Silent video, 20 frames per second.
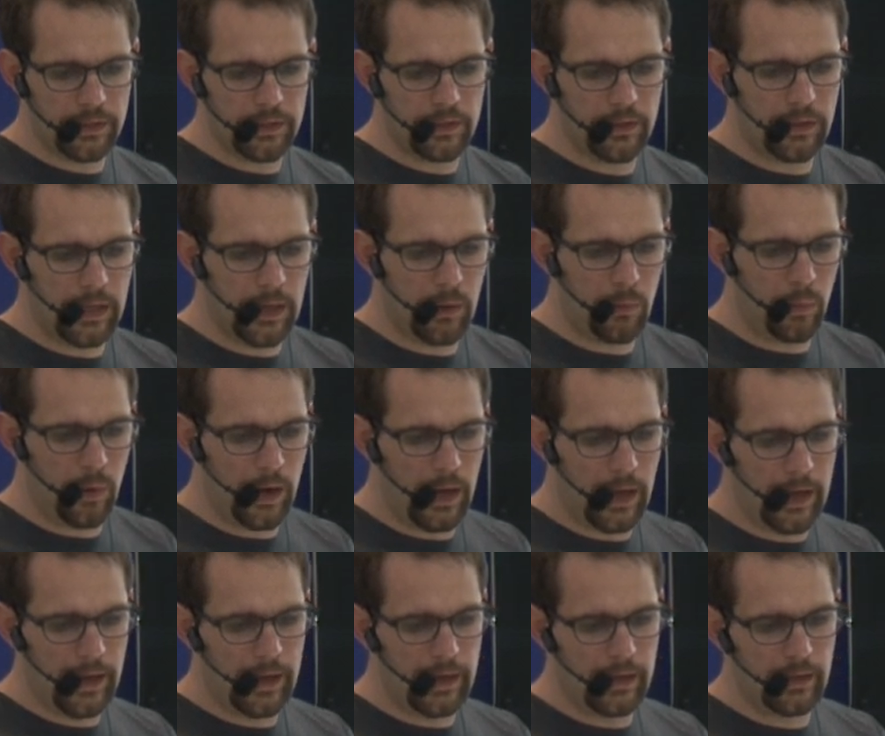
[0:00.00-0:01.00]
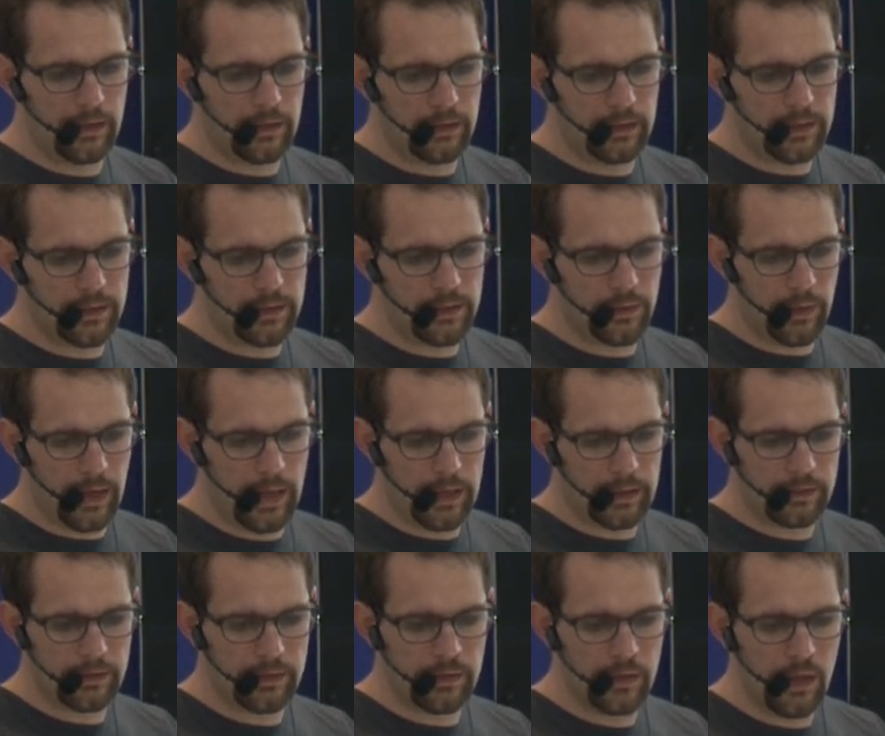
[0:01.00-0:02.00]
so now y leads to
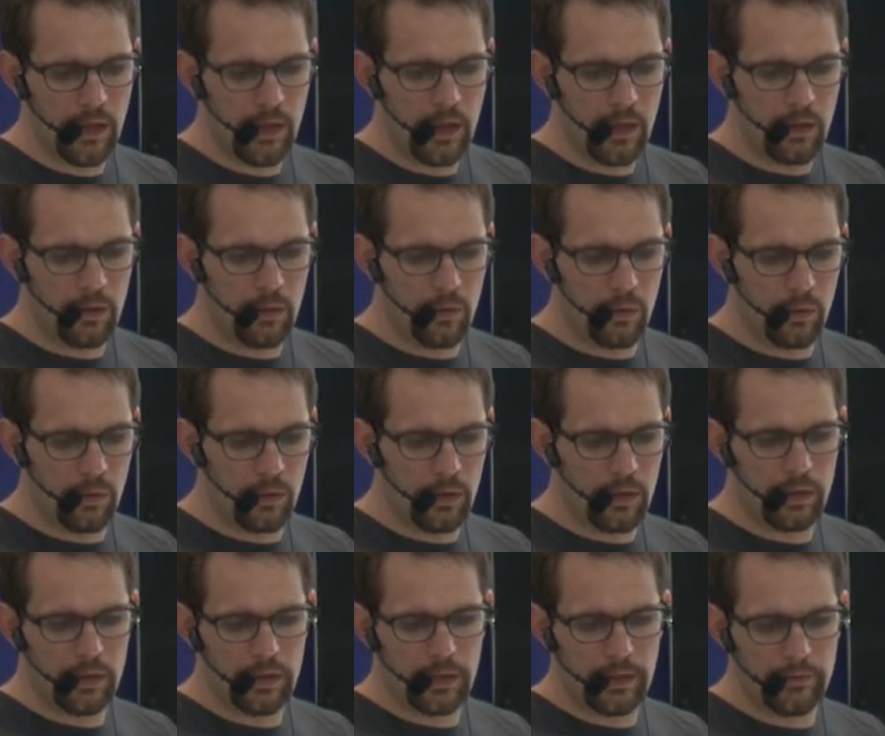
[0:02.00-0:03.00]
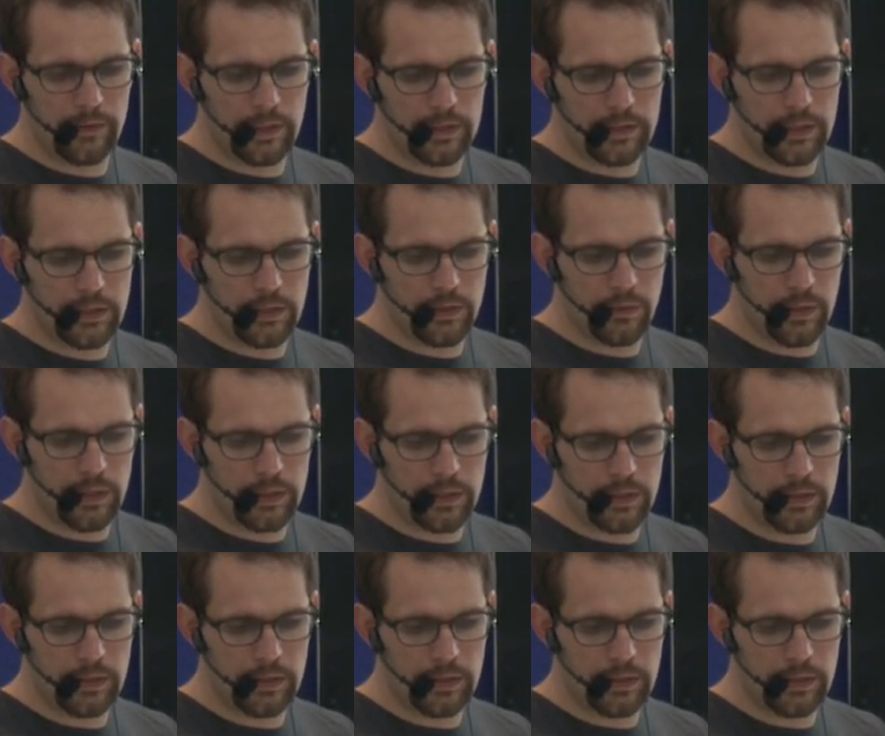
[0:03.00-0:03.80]
x, or if the situation